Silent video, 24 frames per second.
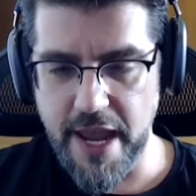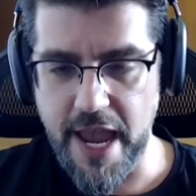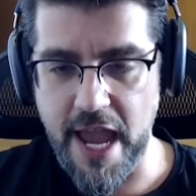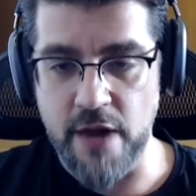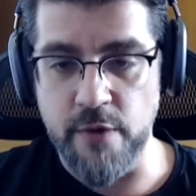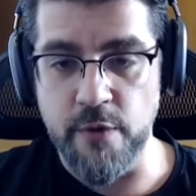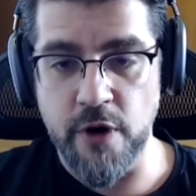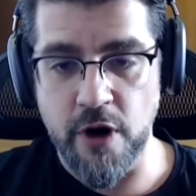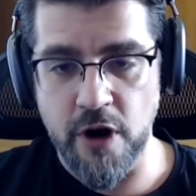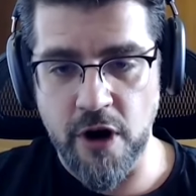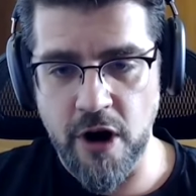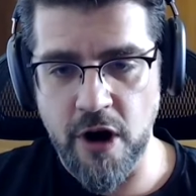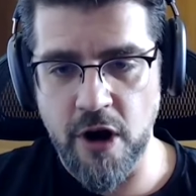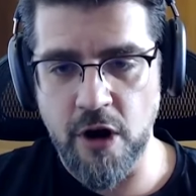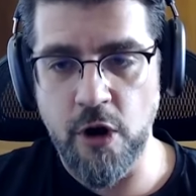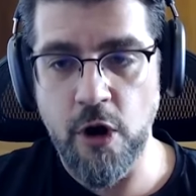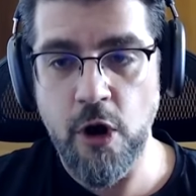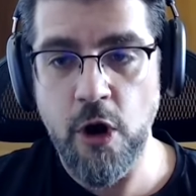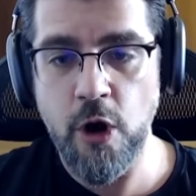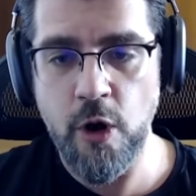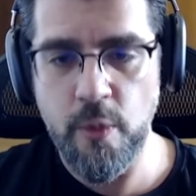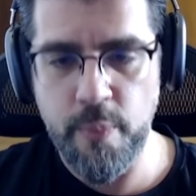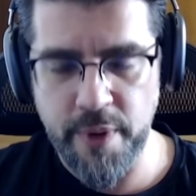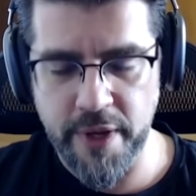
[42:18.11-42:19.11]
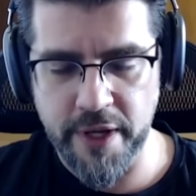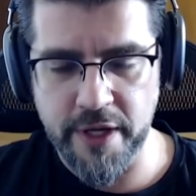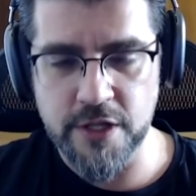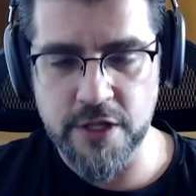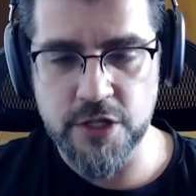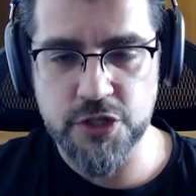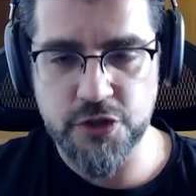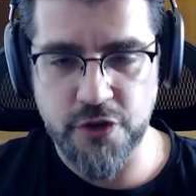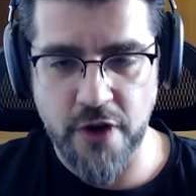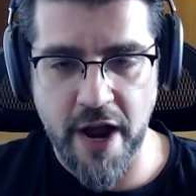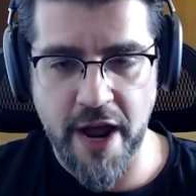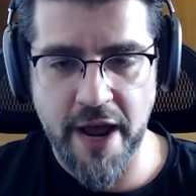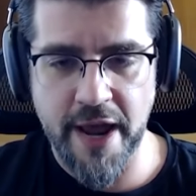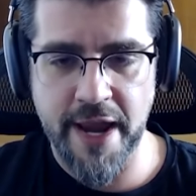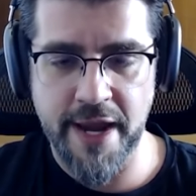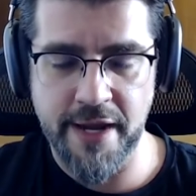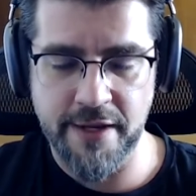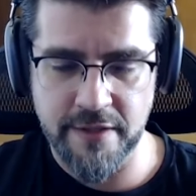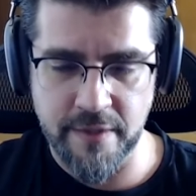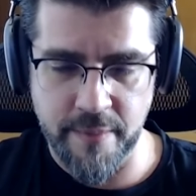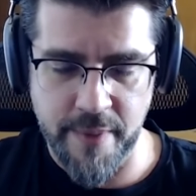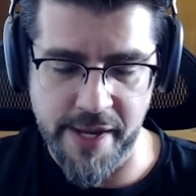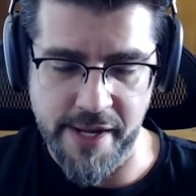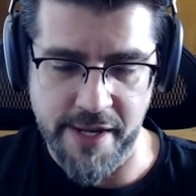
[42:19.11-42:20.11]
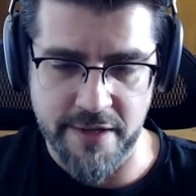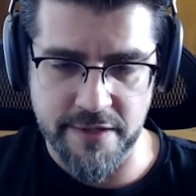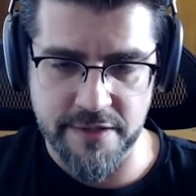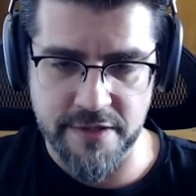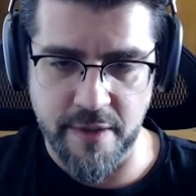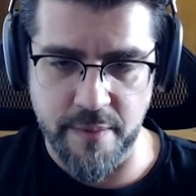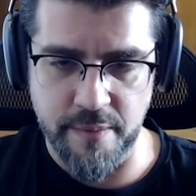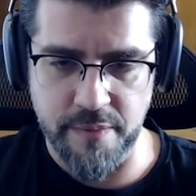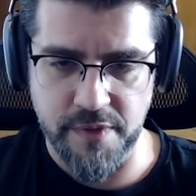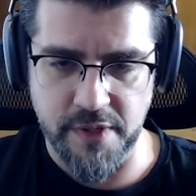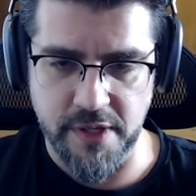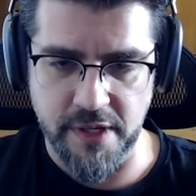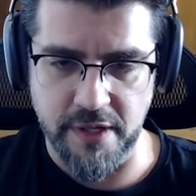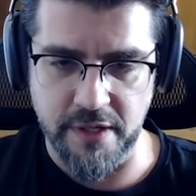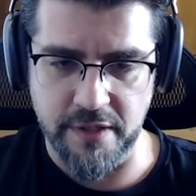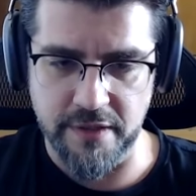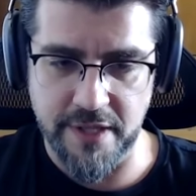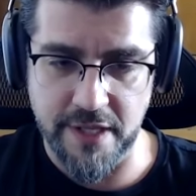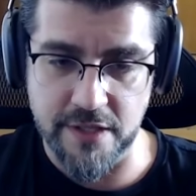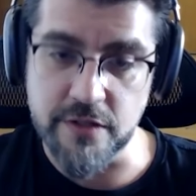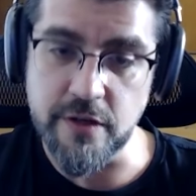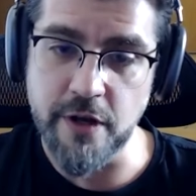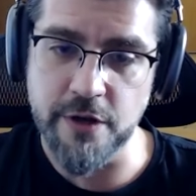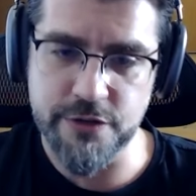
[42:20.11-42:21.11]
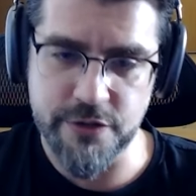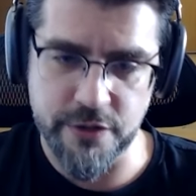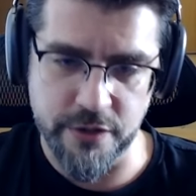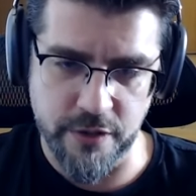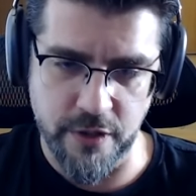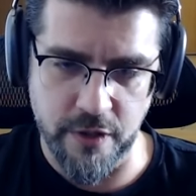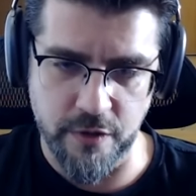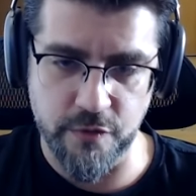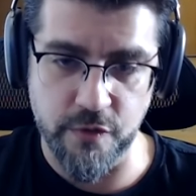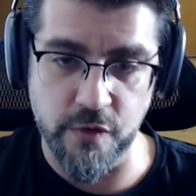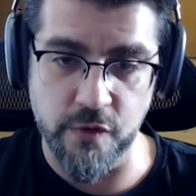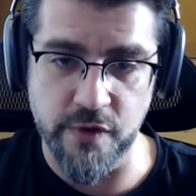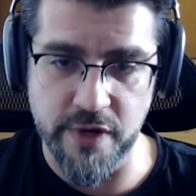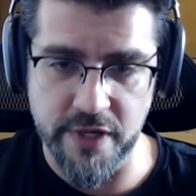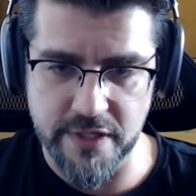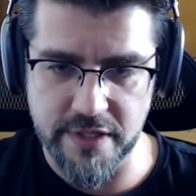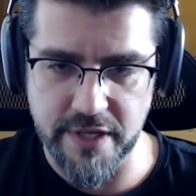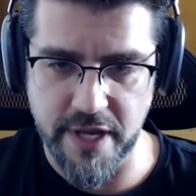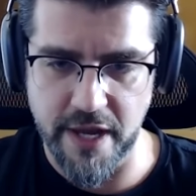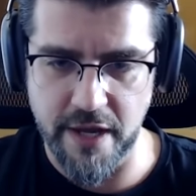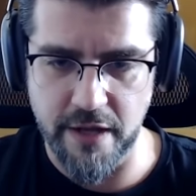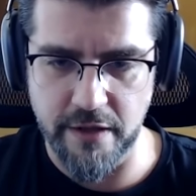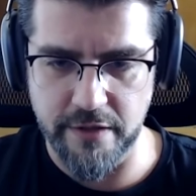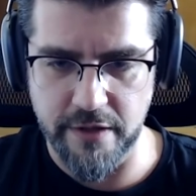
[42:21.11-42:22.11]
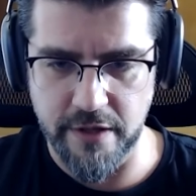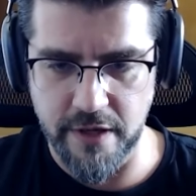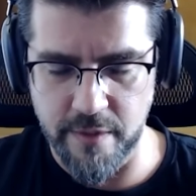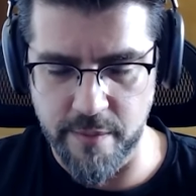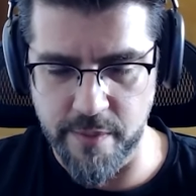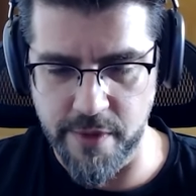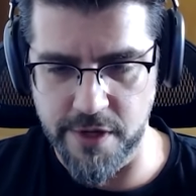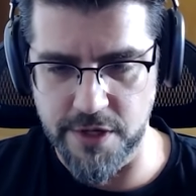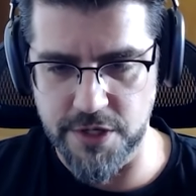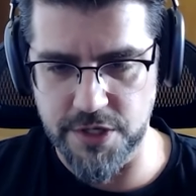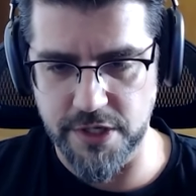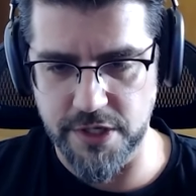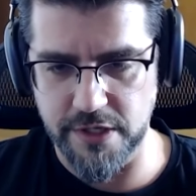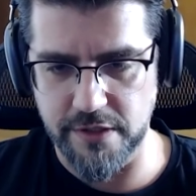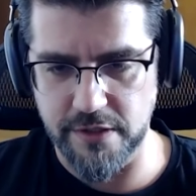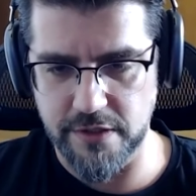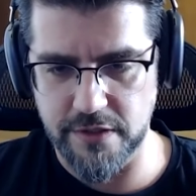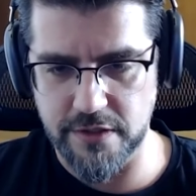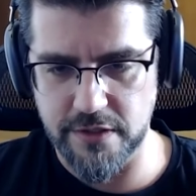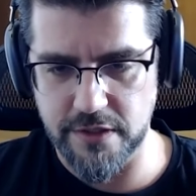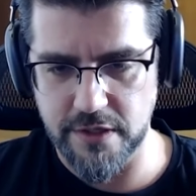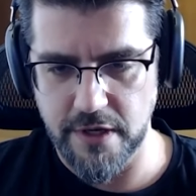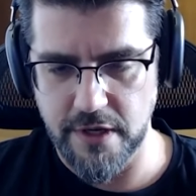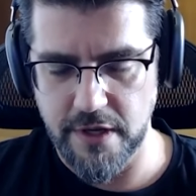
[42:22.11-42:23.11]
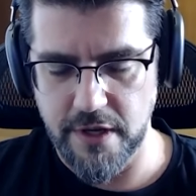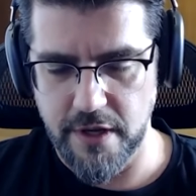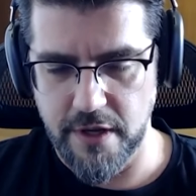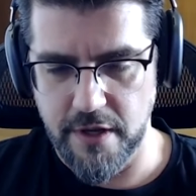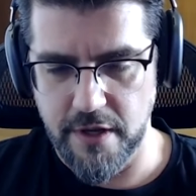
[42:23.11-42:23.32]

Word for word: And we're all hoping and trying to make it something that's also good for retail and merchants.